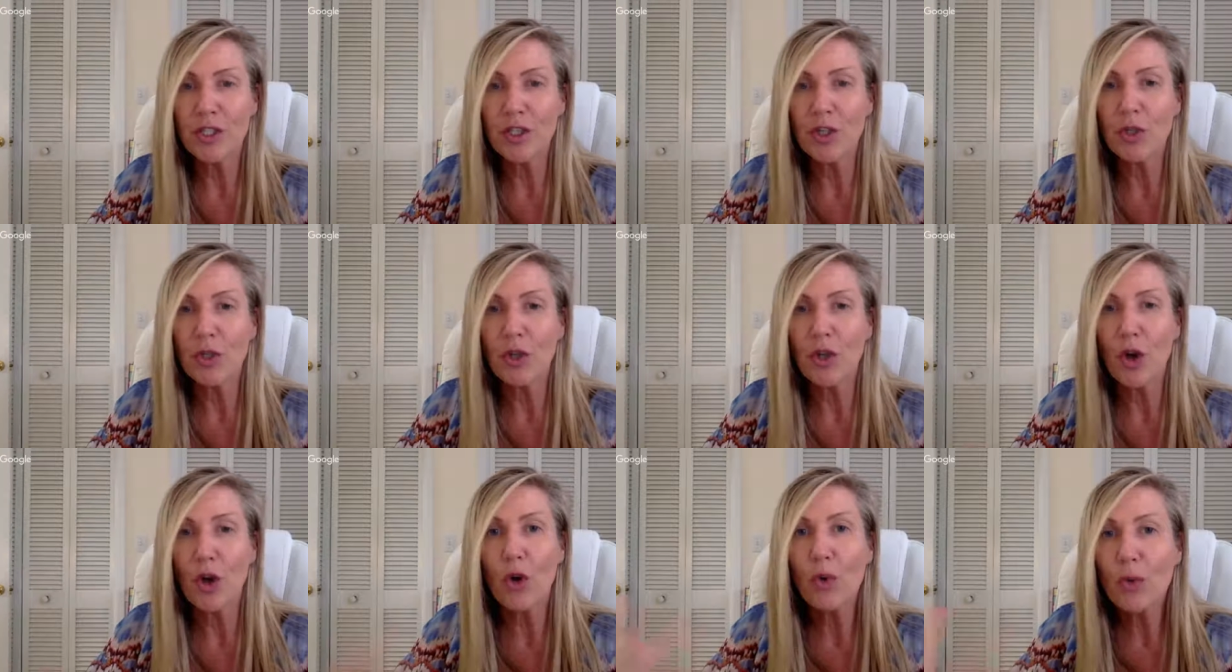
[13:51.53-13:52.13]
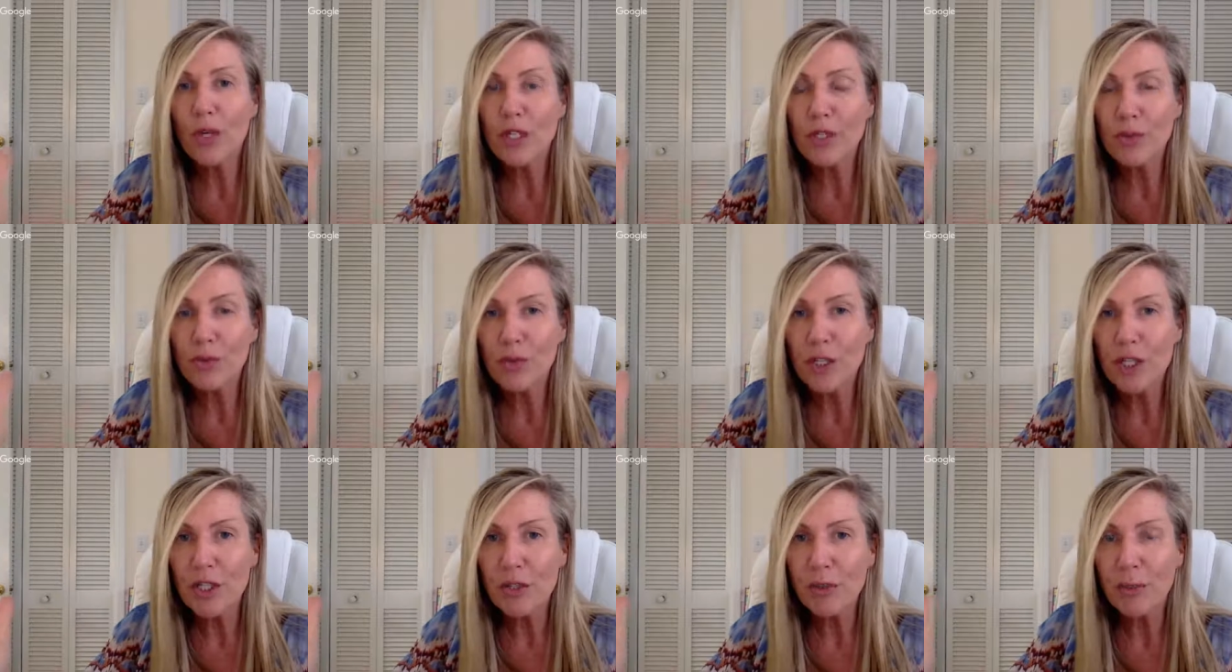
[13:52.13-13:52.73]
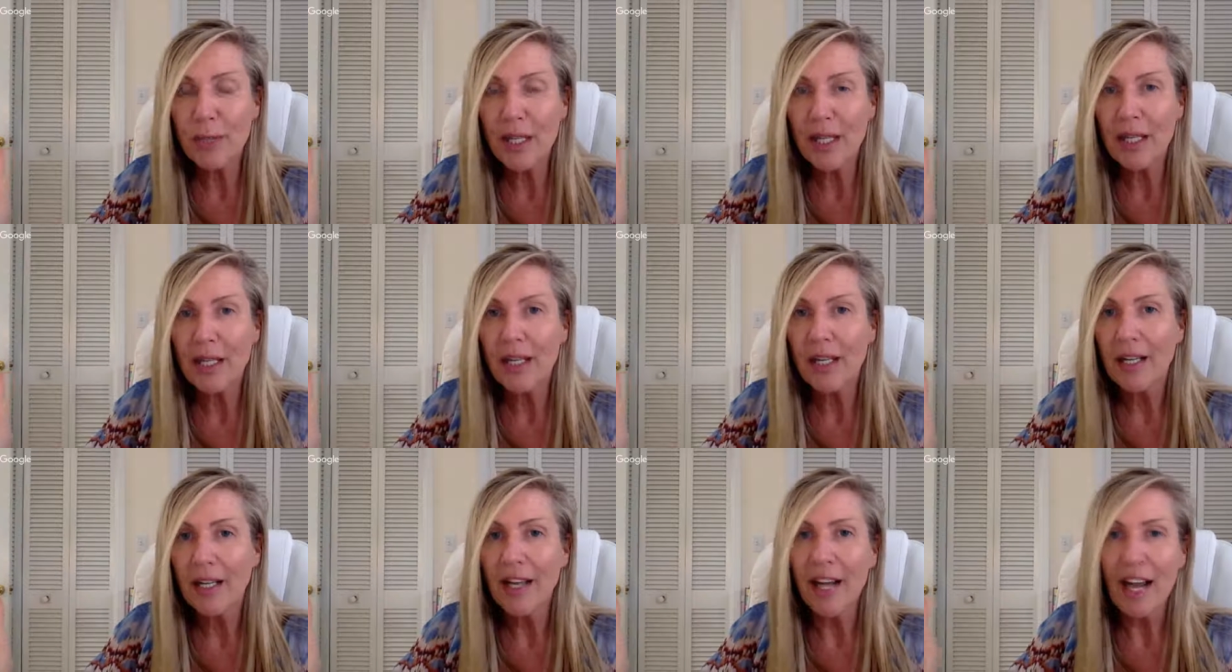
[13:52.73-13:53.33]
you can always reach me
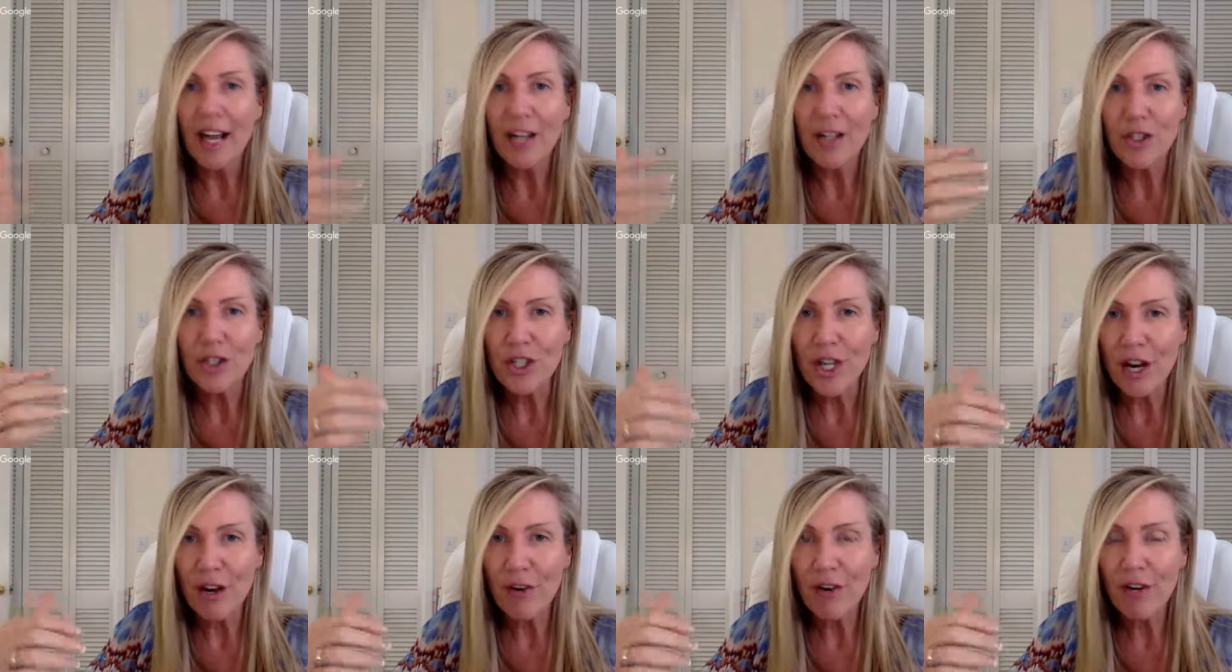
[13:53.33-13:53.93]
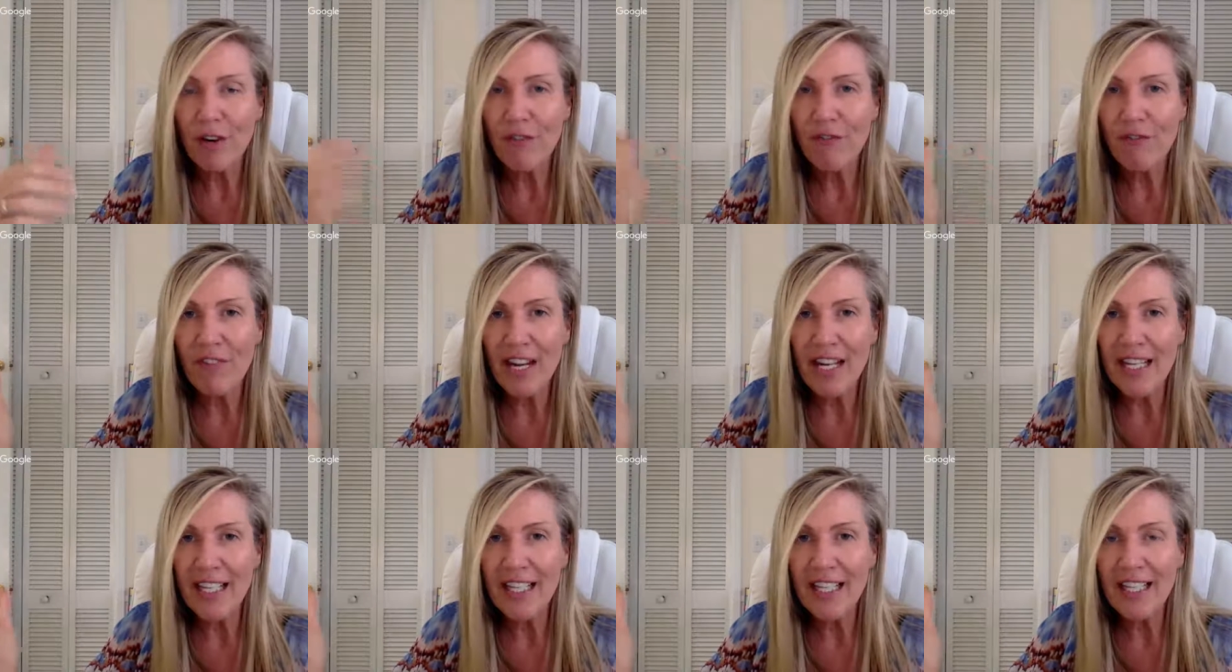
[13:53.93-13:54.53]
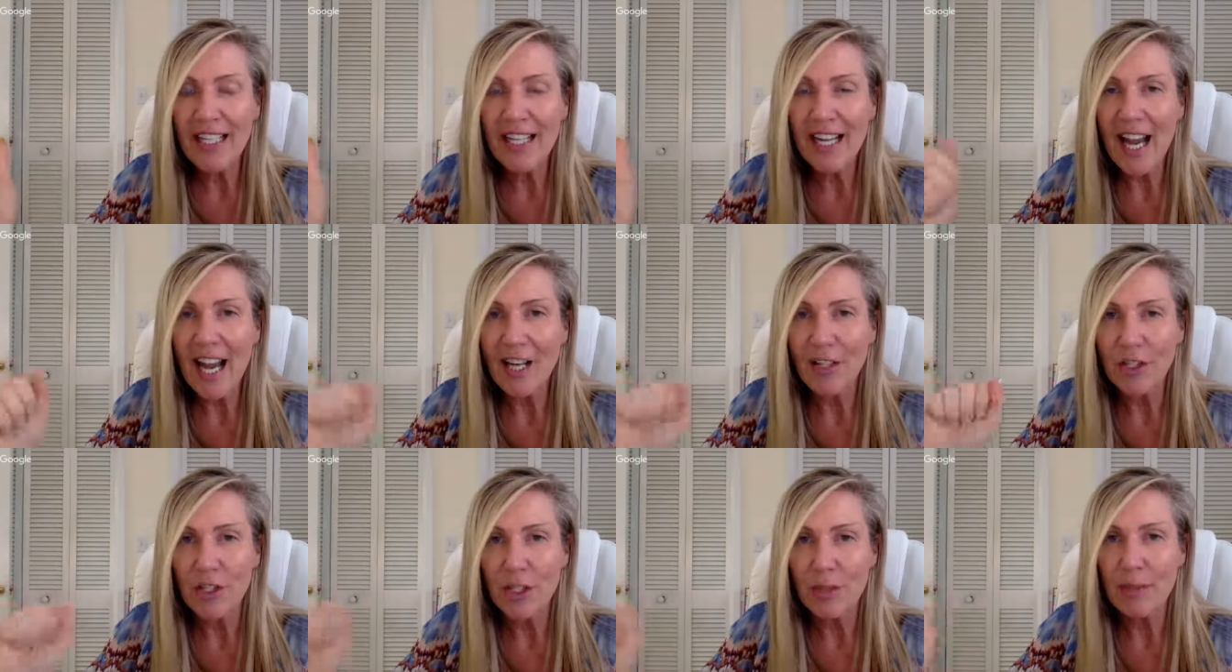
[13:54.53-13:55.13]
at
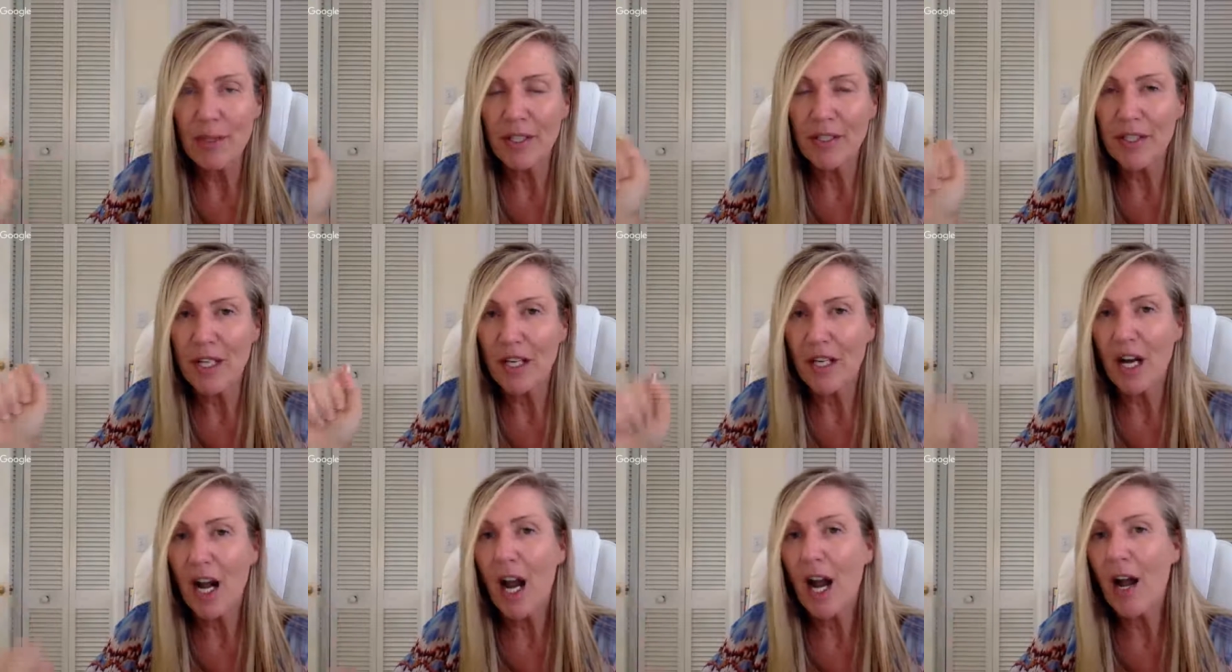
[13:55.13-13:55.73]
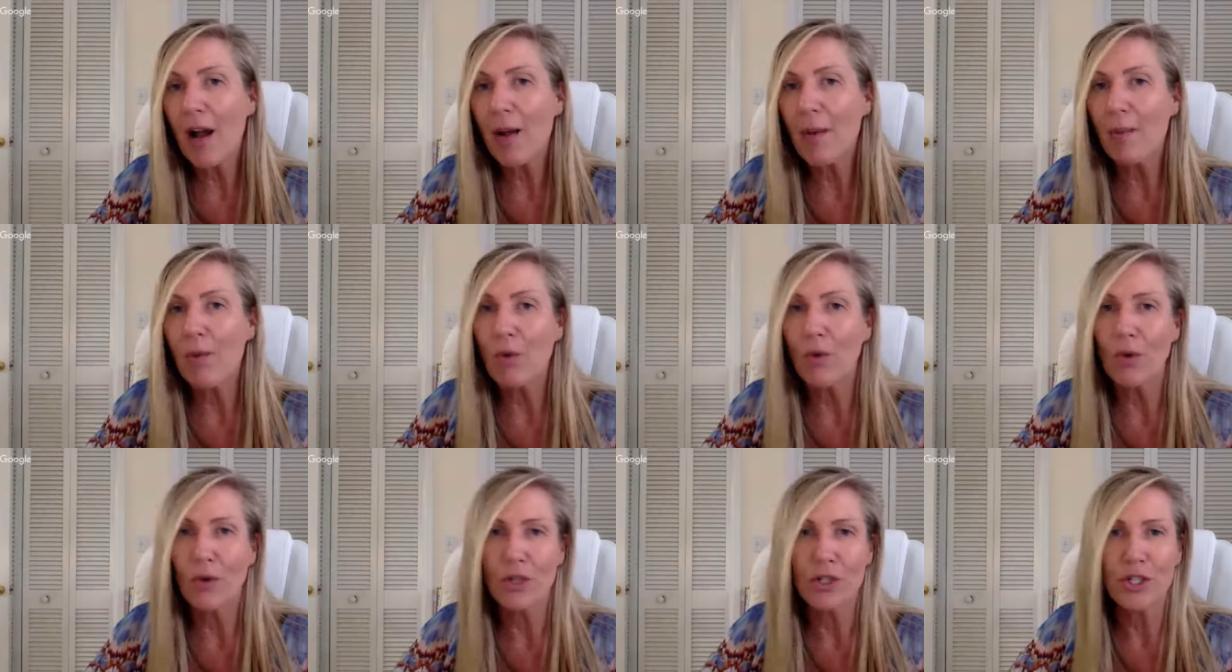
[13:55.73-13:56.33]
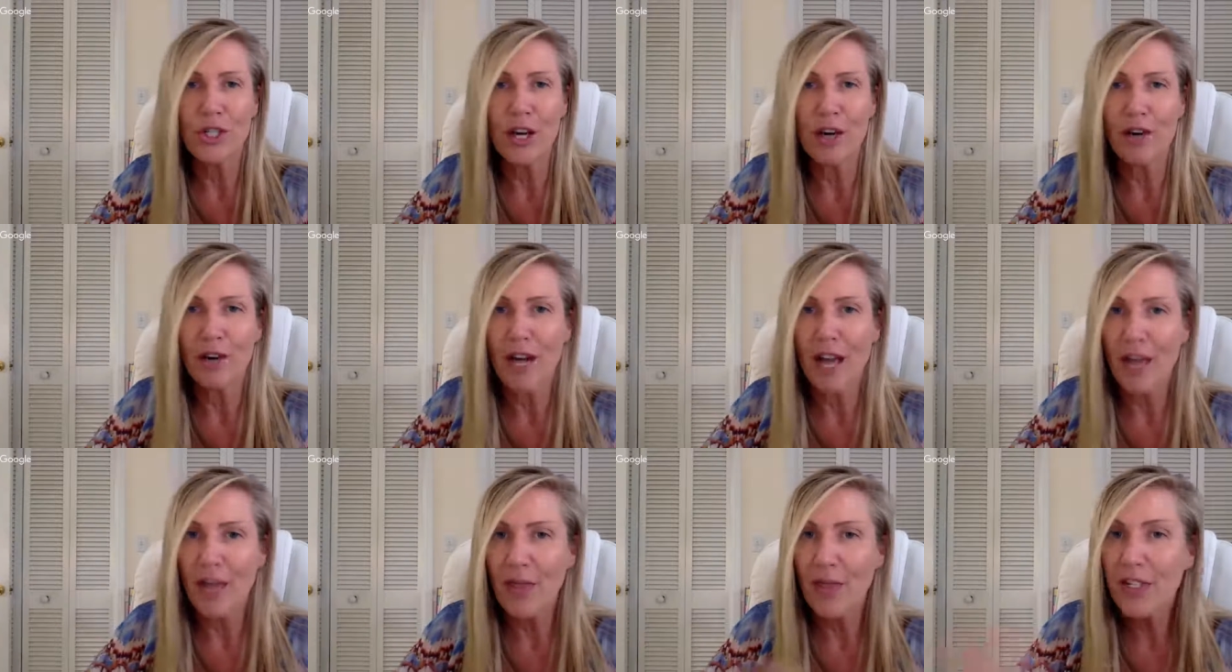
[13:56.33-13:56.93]
SharonFeckety@gmail.com or
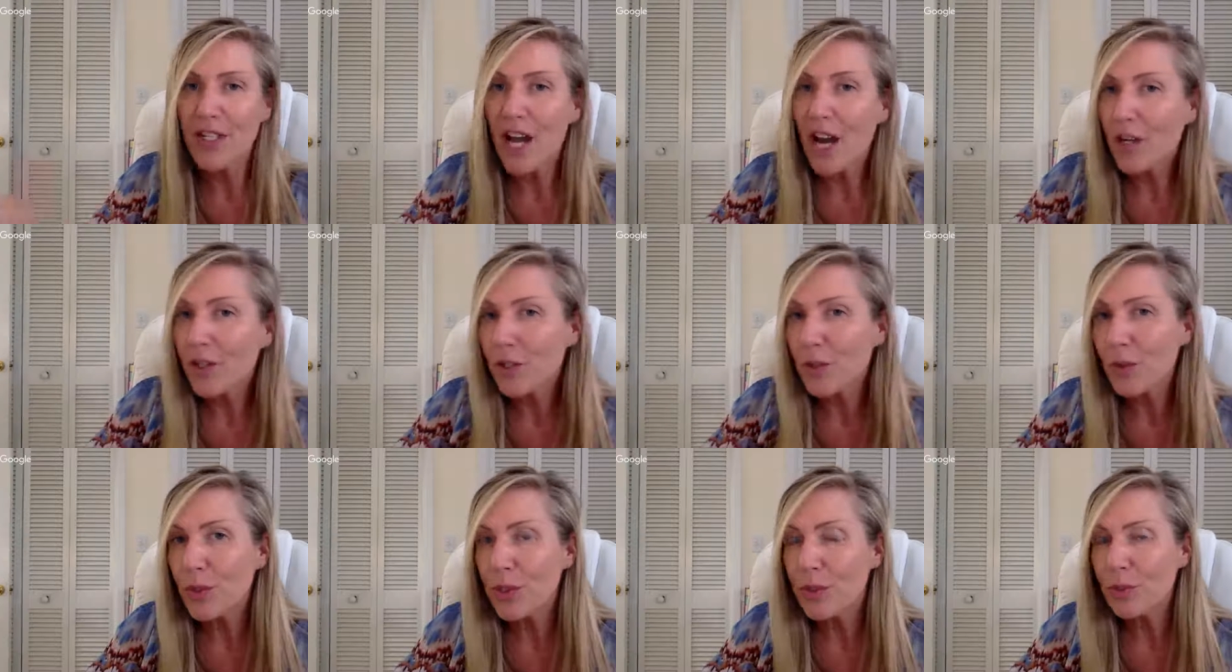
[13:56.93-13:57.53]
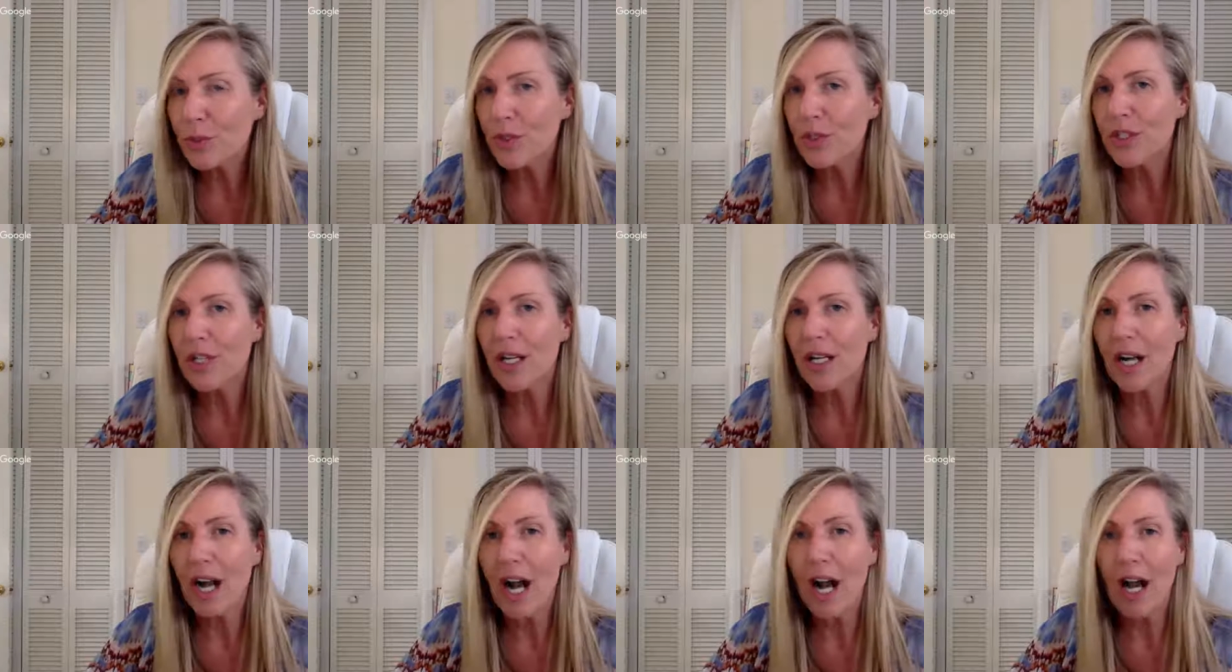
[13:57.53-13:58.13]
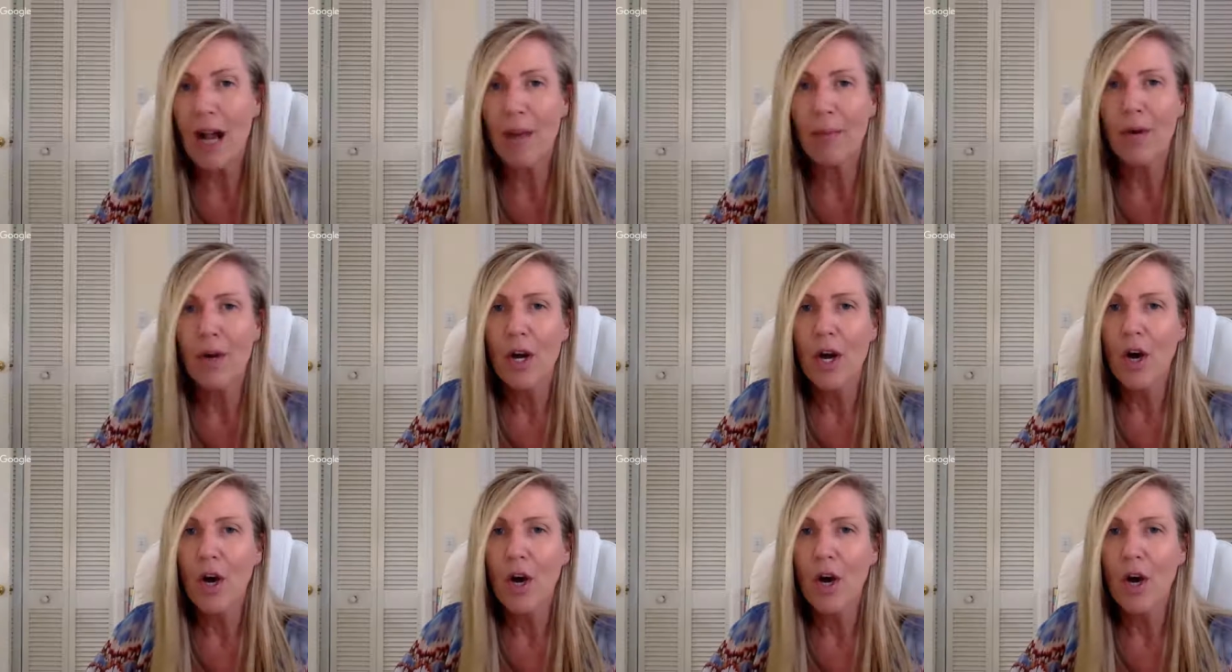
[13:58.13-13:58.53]
Sharon@thedoctorwhisperer.com,